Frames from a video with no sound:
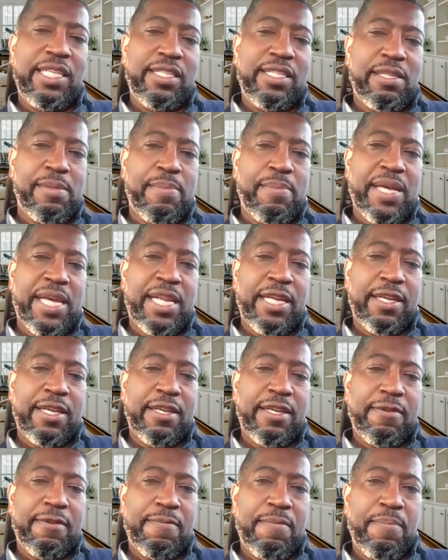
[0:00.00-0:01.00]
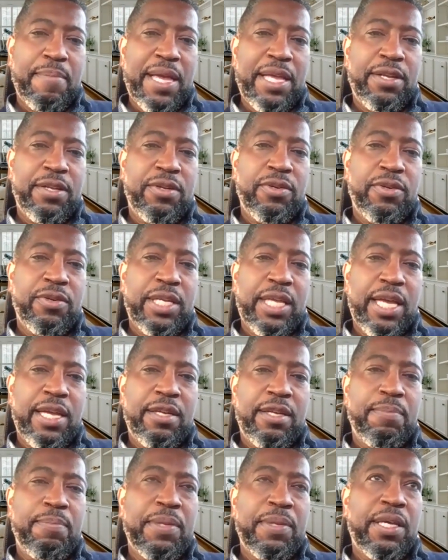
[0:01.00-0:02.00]
Semitic, made it okay
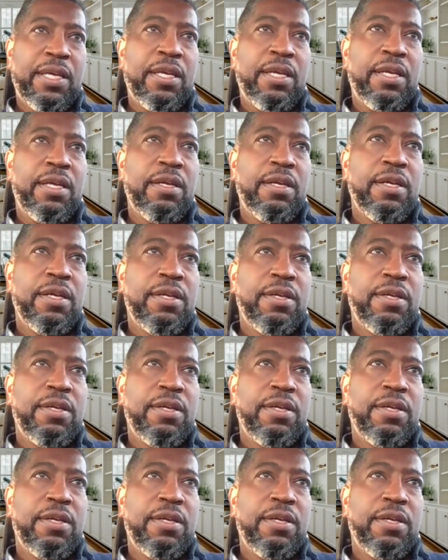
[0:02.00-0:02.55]
to be